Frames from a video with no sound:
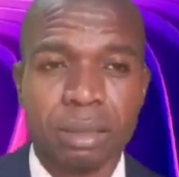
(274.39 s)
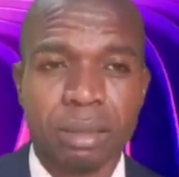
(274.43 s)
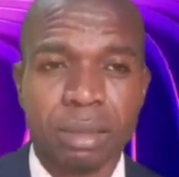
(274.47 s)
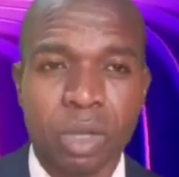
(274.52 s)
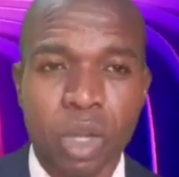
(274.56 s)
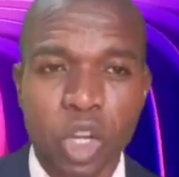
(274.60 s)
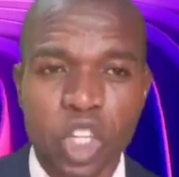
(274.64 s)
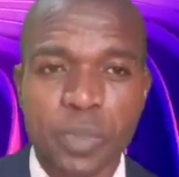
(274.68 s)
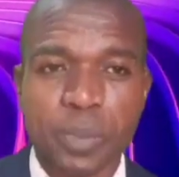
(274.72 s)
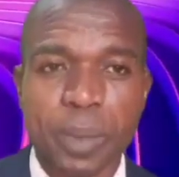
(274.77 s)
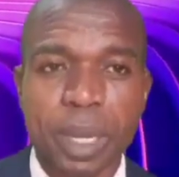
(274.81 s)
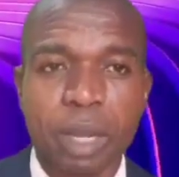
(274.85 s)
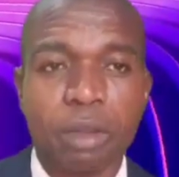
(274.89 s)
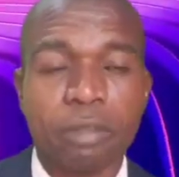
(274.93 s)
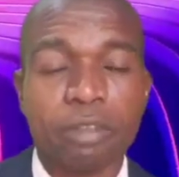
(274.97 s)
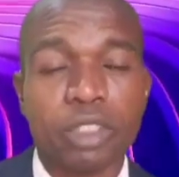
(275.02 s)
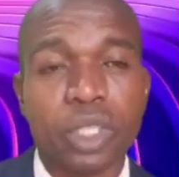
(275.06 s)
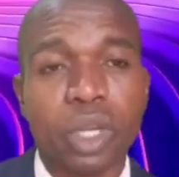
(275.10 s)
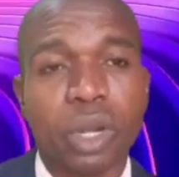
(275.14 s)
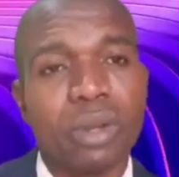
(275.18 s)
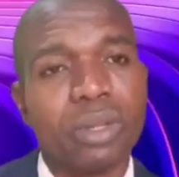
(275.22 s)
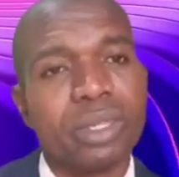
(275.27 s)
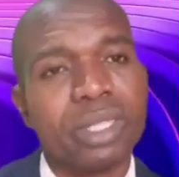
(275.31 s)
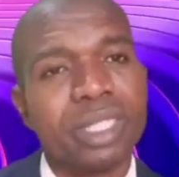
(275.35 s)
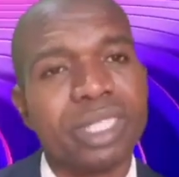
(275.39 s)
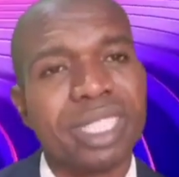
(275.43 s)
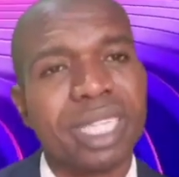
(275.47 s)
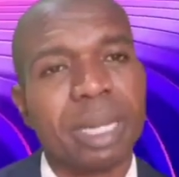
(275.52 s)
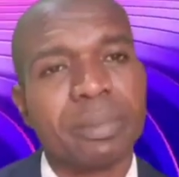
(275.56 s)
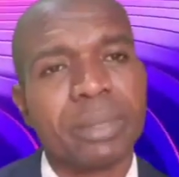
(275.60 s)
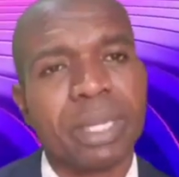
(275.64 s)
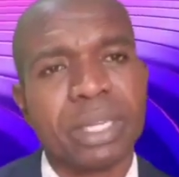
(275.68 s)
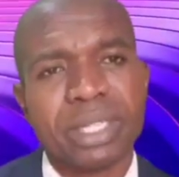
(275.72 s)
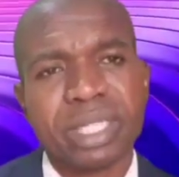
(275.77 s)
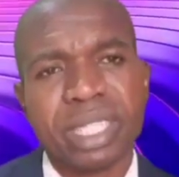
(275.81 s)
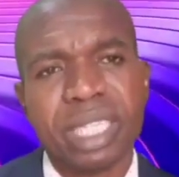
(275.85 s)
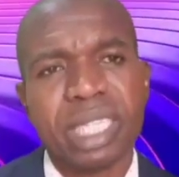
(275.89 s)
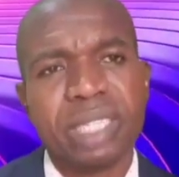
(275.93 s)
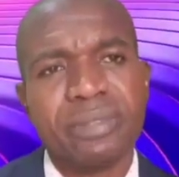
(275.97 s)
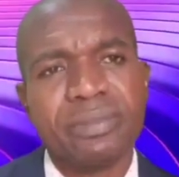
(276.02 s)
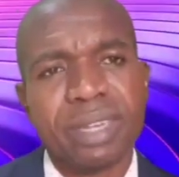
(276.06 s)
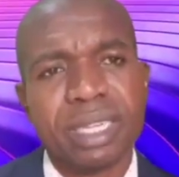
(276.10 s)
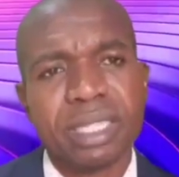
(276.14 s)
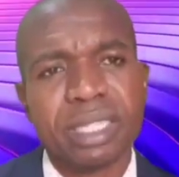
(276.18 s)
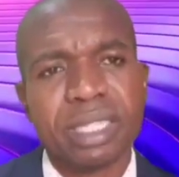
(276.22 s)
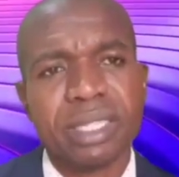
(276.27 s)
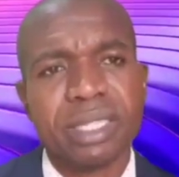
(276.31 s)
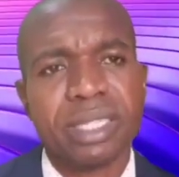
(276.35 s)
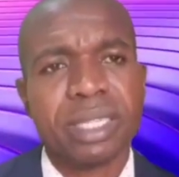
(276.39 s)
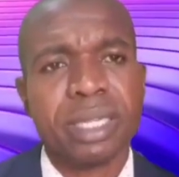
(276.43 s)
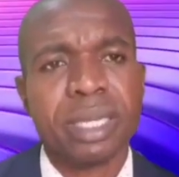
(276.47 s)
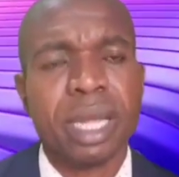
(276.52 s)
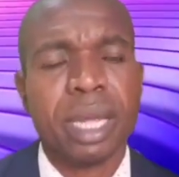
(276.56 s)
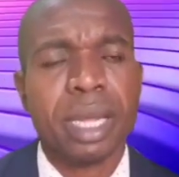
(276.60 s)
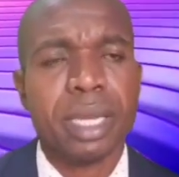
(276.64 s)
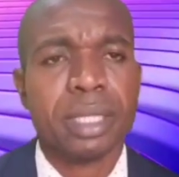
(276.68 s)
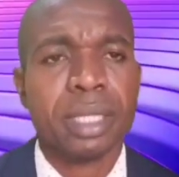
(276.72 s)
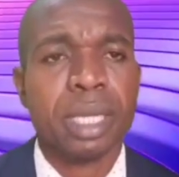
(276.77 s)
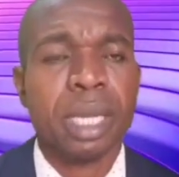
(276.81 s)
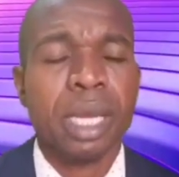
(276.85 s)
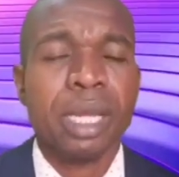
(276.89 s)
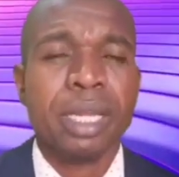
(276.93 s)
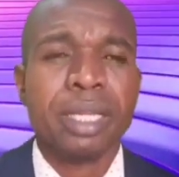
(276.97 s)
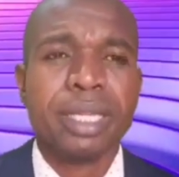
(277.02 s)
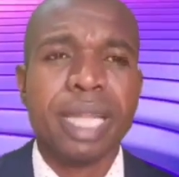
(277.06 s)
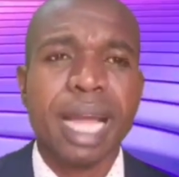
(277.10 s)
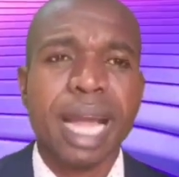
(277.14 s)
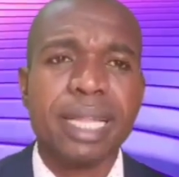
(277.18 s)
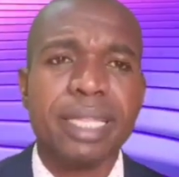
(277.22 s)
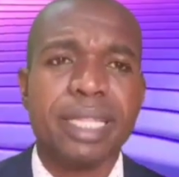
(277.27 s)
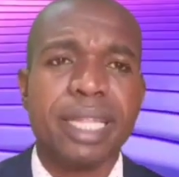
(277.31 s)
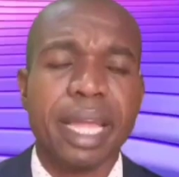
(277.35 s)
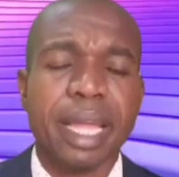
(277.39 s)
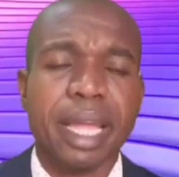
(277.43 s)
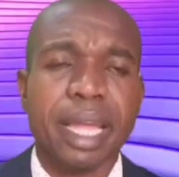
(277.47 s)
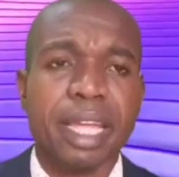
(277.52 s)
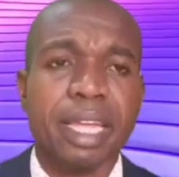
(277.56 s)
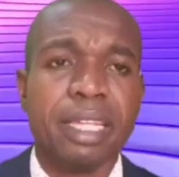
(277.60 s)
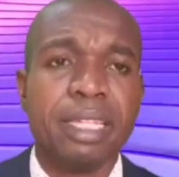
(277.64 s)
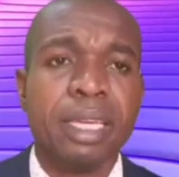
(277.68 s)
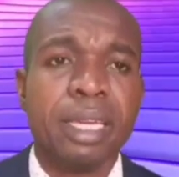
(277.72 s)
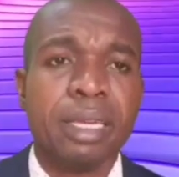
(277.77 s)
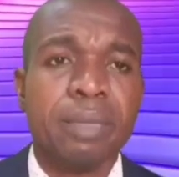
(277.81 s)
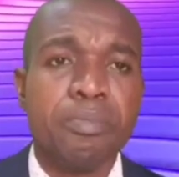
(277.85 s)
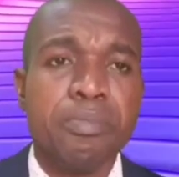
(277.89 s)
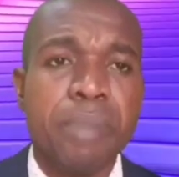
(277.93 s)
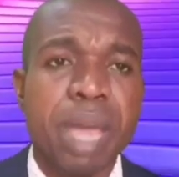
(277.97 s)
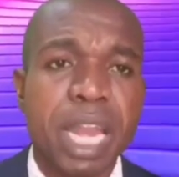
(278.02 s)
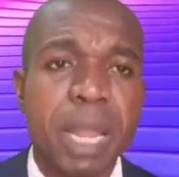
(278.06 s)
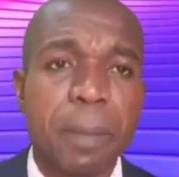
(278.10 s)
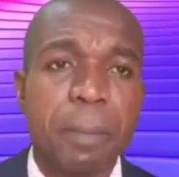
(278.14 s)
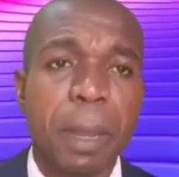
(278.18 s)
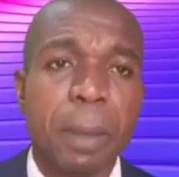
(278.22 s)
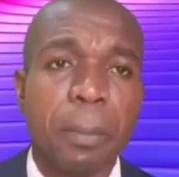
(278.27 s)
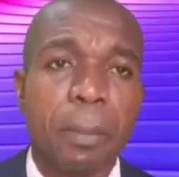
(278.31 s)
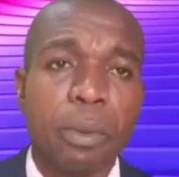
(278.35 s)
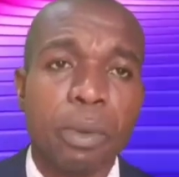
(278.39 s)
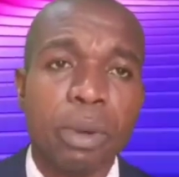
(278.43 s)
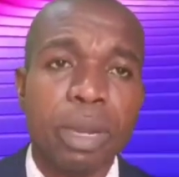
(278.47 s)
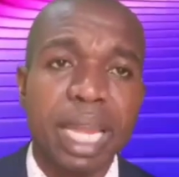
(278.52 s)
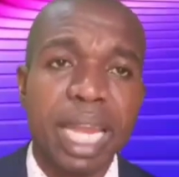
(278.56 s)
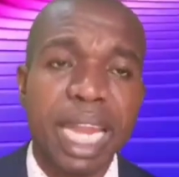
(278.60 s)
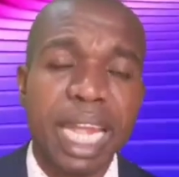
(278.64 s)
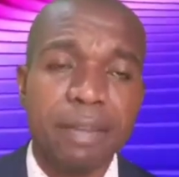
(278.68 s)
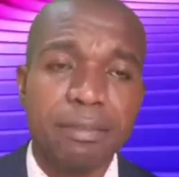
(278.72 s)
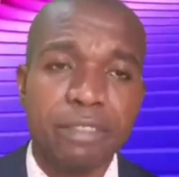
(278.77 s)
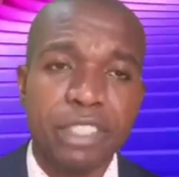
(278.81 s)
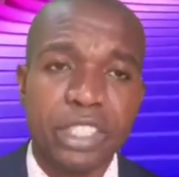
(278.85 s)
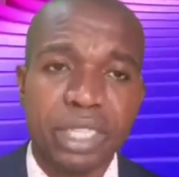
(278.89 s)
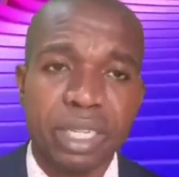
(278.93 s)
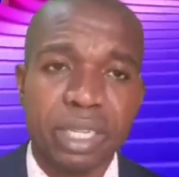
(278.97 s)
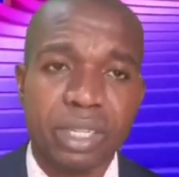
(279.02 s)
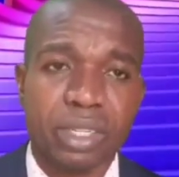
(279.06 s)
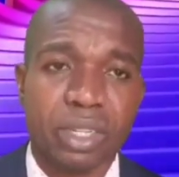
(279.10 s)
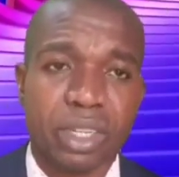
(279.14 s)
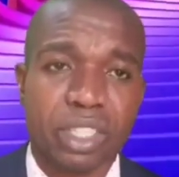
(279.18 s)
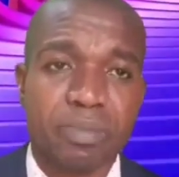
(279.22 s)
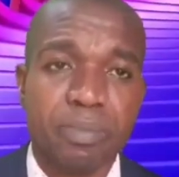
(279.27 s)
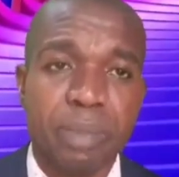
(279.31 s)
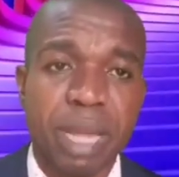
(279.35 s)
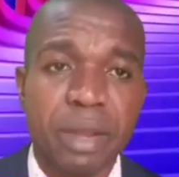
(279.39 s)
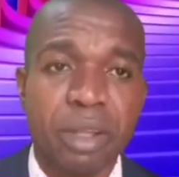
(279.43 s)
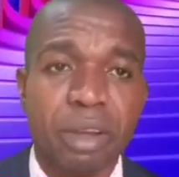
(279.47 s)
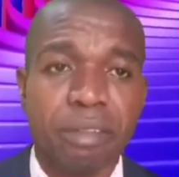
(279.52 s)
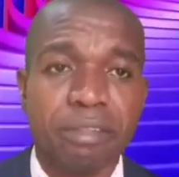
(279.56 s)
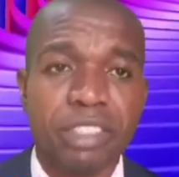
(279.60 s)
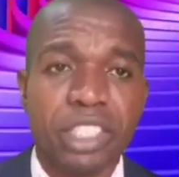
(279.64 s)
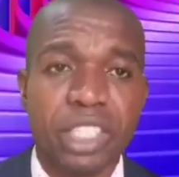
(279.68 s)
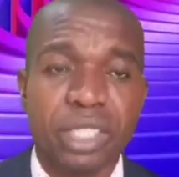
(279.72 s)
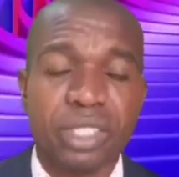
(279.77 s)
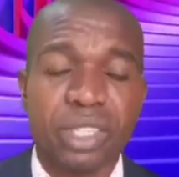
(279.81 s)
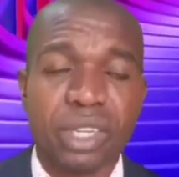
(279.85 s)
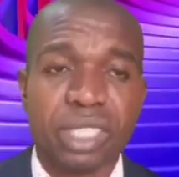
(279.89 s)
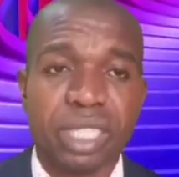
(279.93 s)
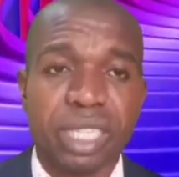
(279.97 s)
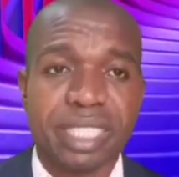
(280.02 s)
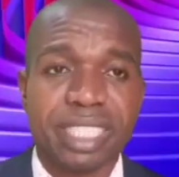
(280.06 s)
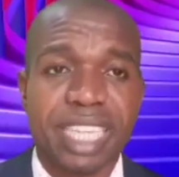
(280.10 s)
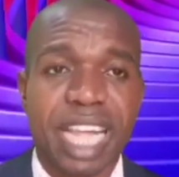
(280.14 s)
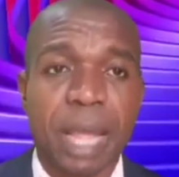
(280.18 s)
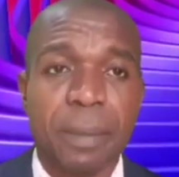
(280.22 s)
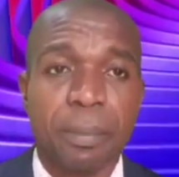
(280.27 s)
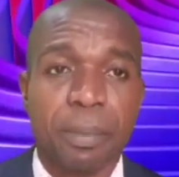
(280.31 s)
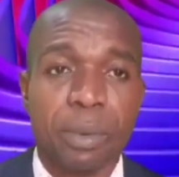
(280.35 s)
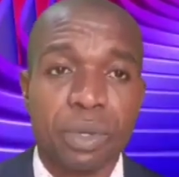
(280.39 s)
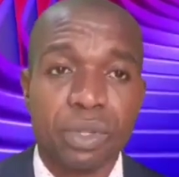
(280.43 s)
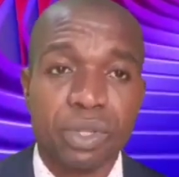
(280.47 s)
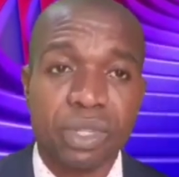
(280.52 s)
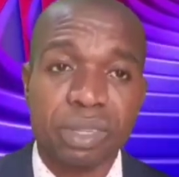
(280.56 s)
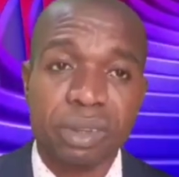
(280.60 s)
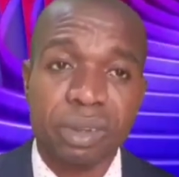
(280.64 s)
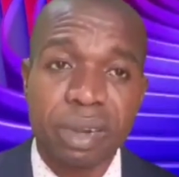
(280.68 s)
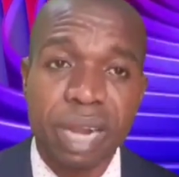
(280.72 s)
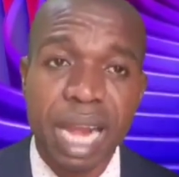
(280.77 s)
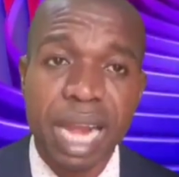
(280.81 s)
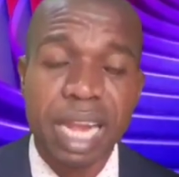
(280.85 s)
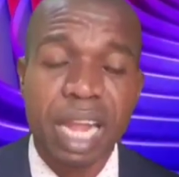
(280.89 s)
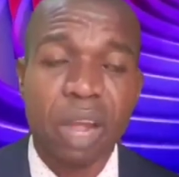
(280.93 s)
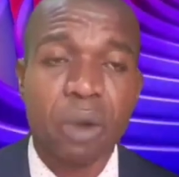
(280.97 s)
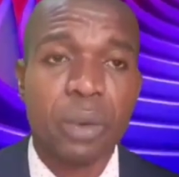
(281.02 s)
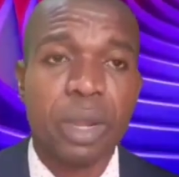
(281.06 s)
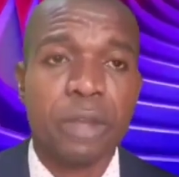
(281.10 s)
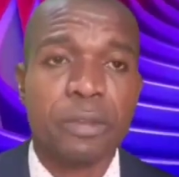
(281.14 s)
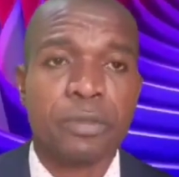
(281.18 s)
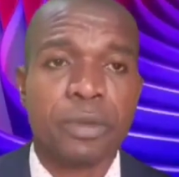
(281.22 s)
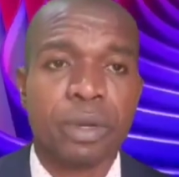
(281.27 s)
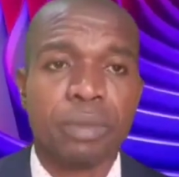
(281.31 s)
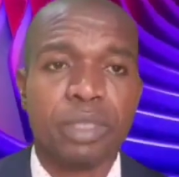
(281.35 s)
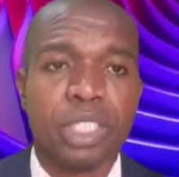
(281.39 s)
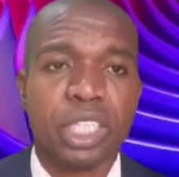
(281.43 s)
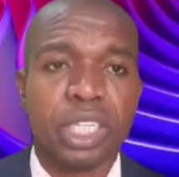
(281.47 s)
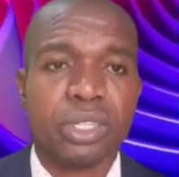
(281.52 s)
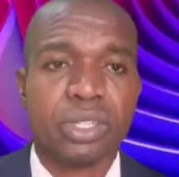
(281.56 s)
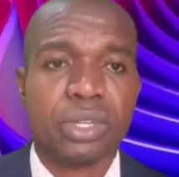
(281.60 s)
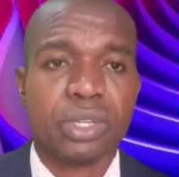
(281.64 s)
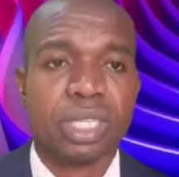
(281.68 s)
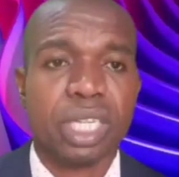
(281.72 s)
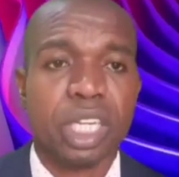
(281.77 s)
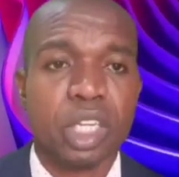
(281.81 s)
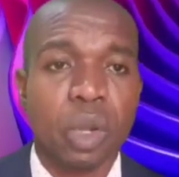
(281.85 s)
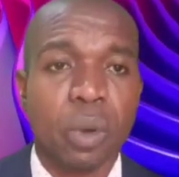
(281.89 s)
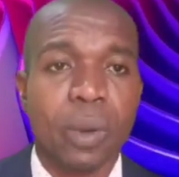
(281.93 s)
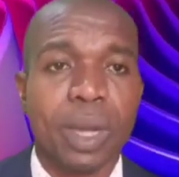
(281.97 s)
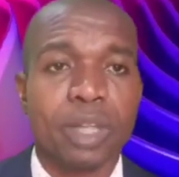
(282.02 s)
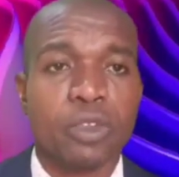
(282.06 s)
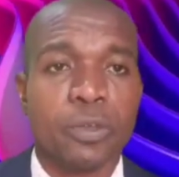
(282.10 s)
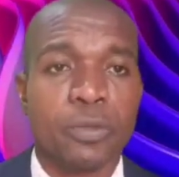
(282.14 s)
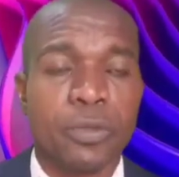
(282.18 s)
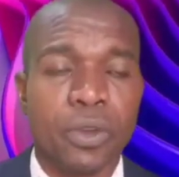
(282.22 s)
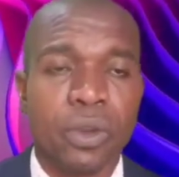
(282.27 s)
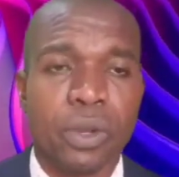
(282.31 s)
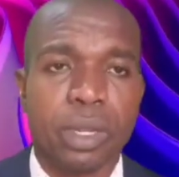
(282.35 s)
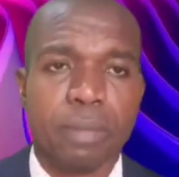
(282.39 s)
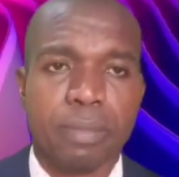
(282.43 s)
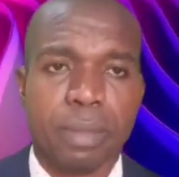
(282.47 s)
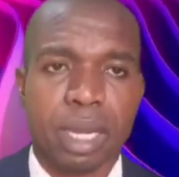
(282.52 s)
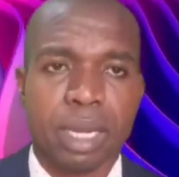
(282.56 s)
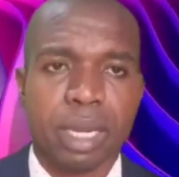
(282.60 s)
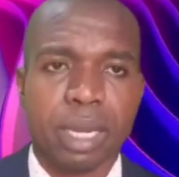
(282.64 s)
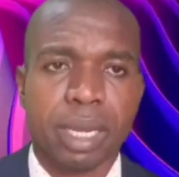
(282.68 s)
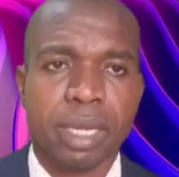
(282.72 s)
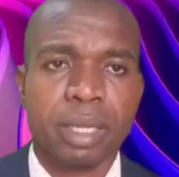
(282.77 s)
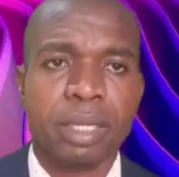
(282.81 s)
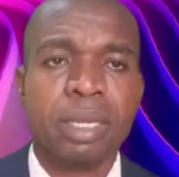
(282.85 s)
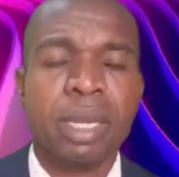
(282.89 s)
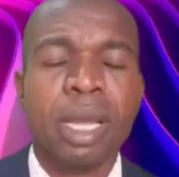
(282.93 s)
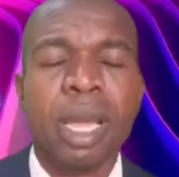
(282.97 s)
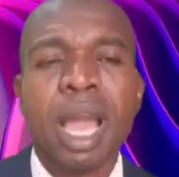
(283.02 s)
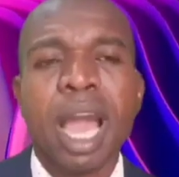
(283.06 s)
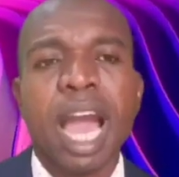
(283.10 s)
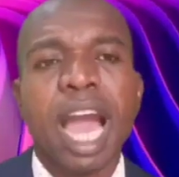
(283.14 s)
Gospel of John chapter 6 verse 68. That day many people left Jesus. Many of Jesus' disciples ran away from Jesus. They don't want to follow him again.